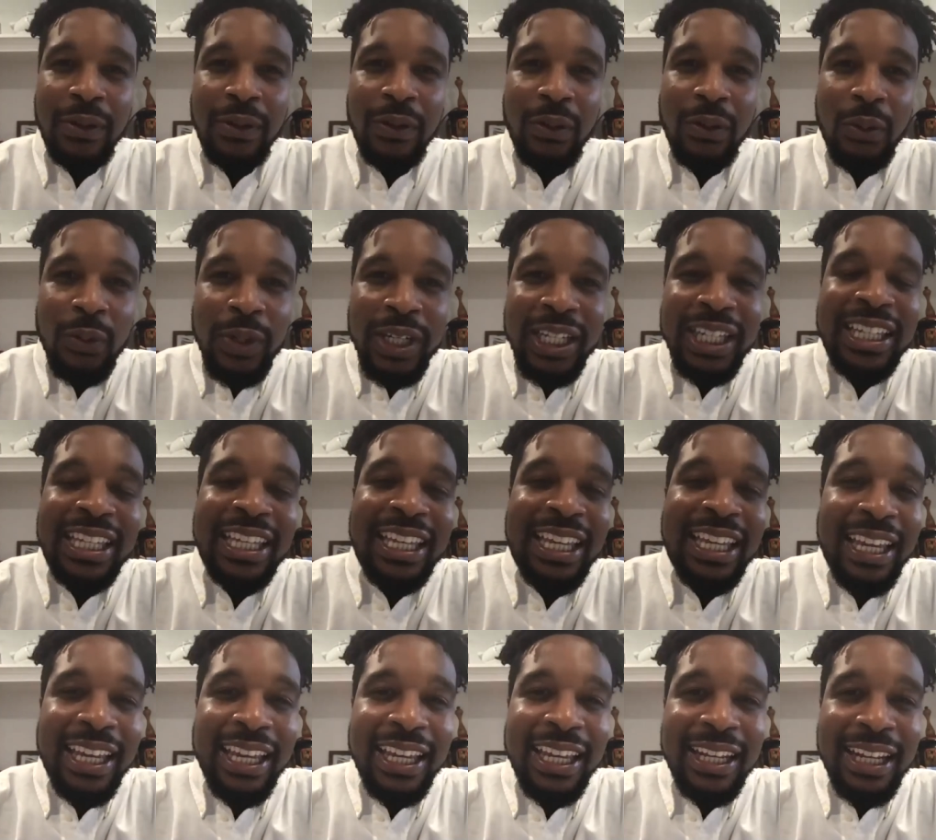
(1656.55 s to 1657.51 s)
we
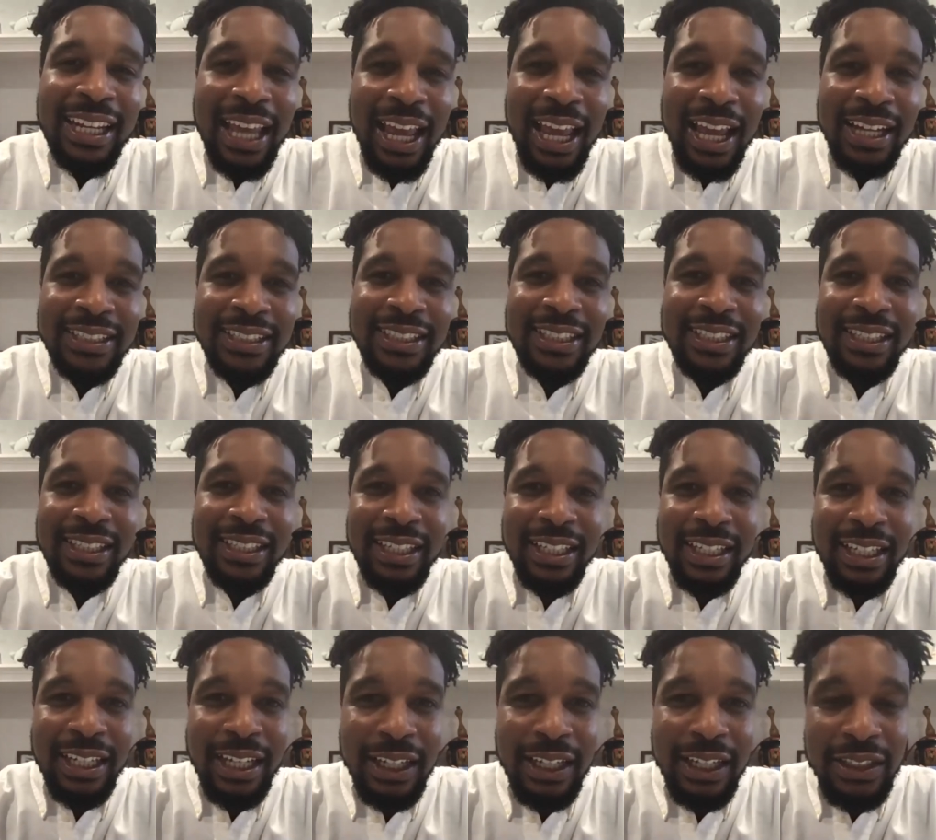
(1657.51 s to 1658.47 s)
can
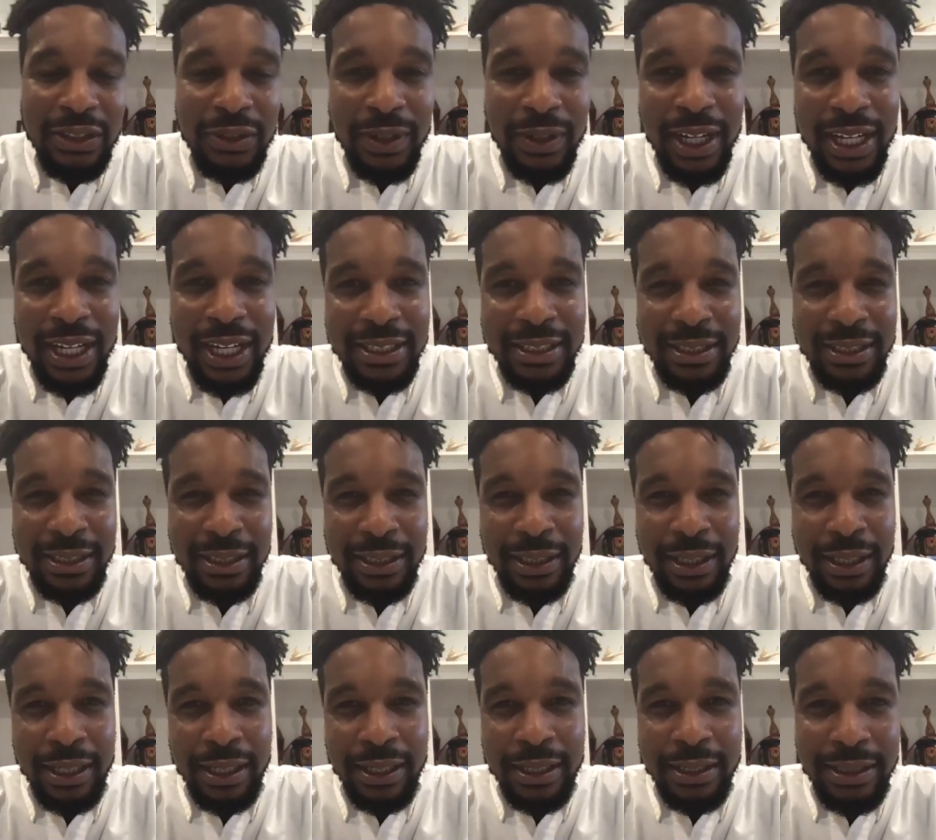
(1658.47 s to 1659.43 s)
actually address
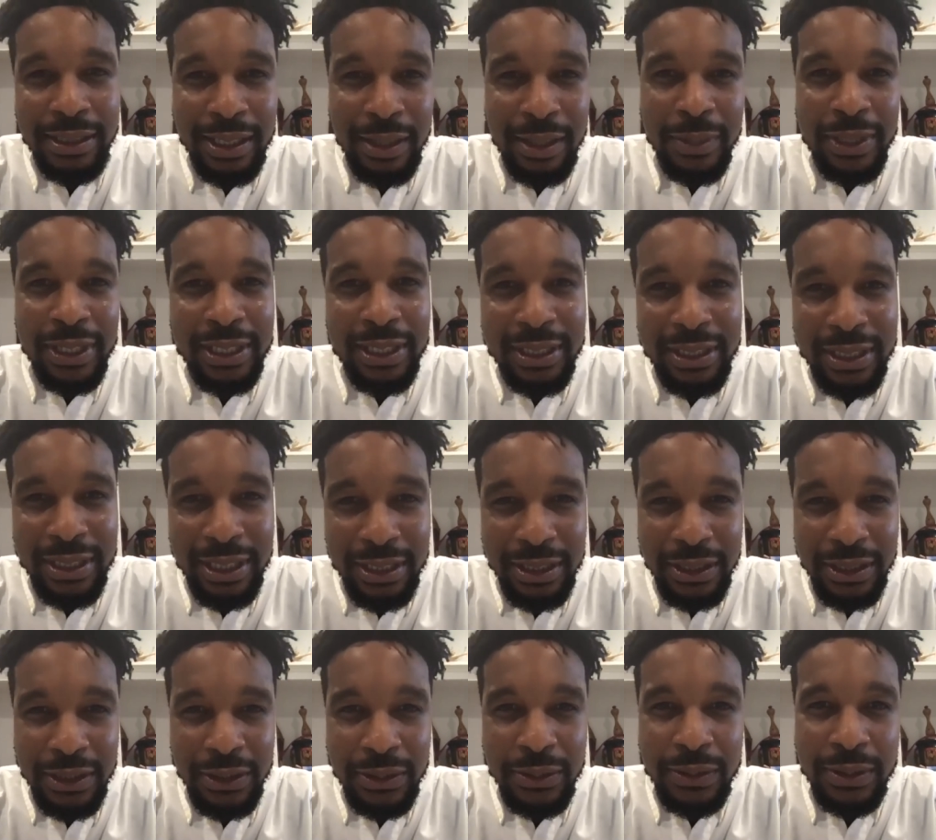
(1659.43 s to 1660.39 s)
uh, some of these
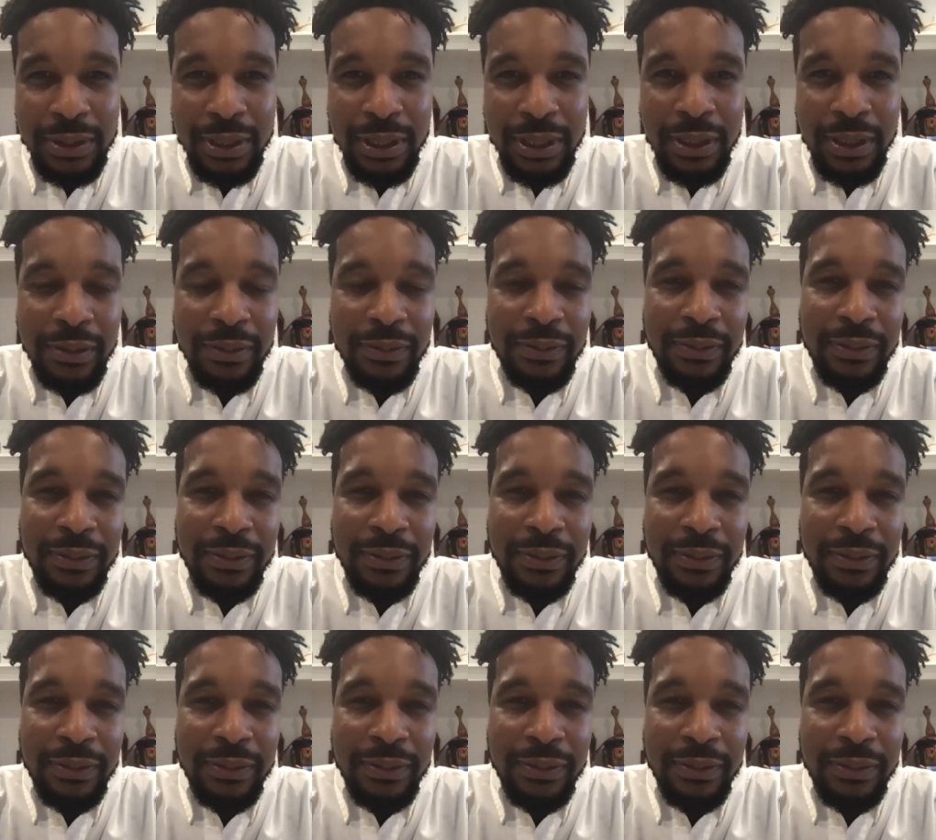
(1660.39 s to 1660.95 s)
issues of